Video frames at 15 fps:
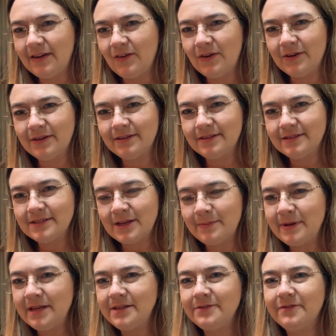on so
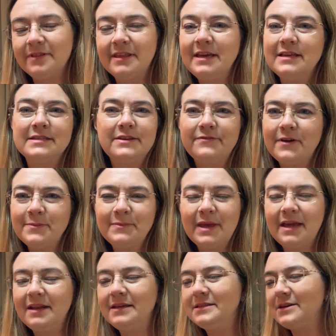many different things. If I'm
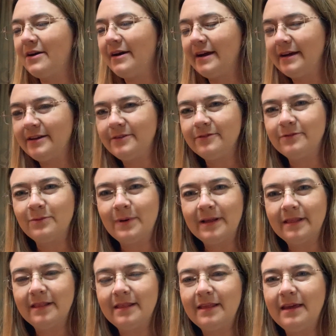getting tired of
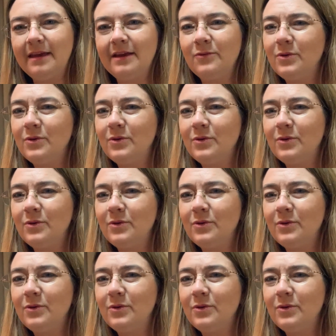one thing,